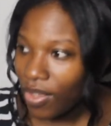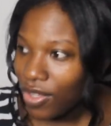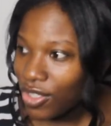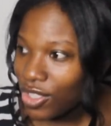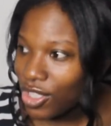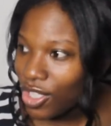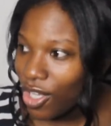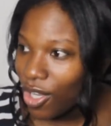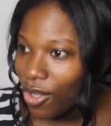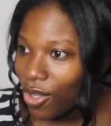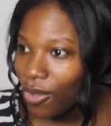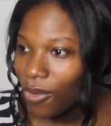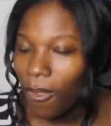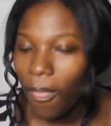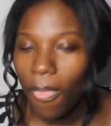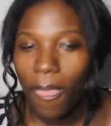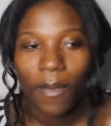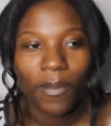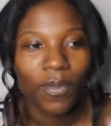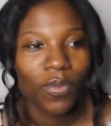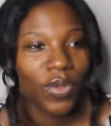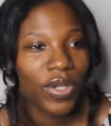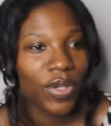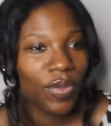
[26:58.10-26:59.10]
So
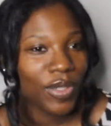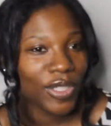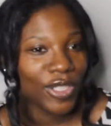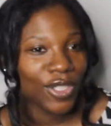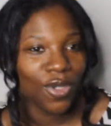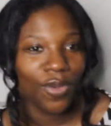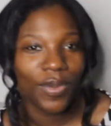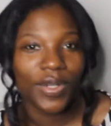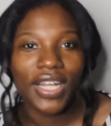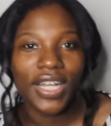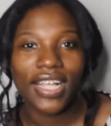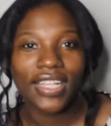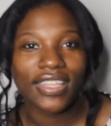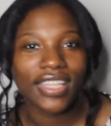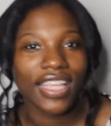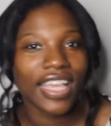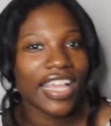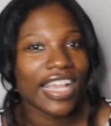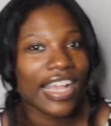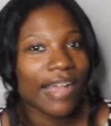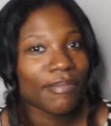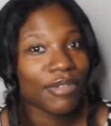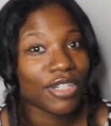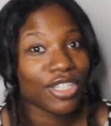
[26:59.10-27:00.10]
we doing our
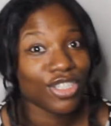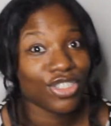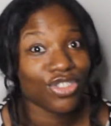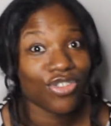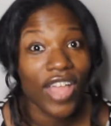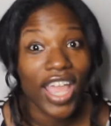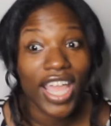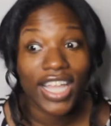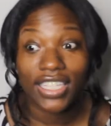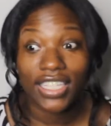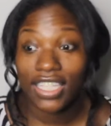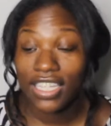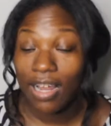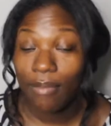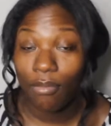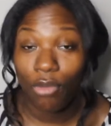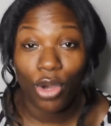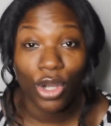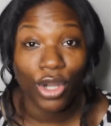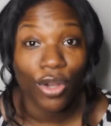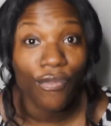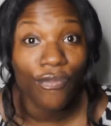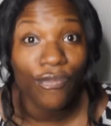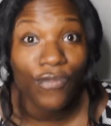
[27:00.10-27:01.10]
thing. I'm contracting.
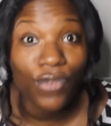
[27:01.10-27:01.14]
I'm on the